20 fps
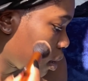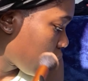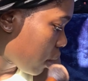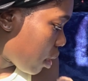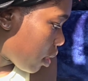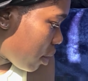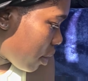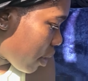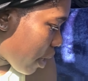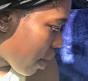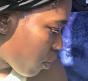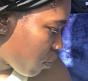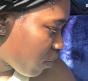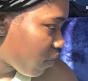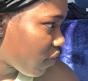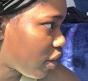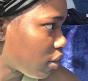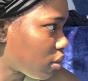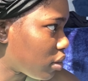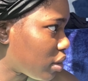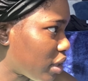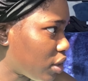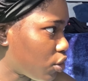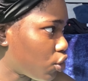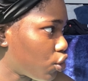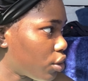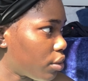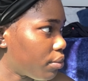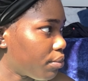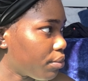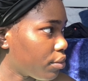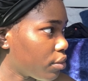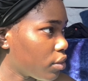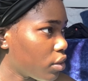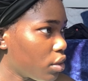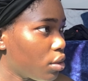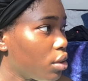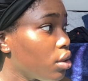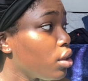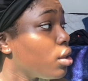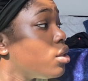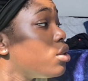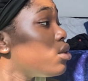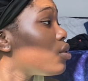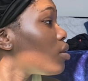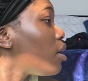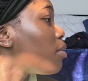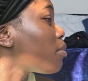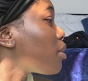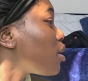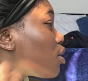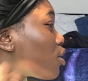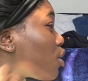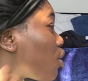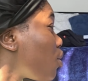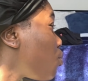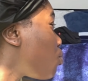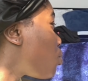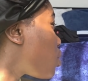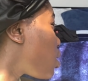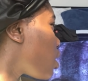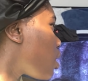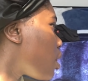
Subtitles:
And now foundation. So I'm going to go in with a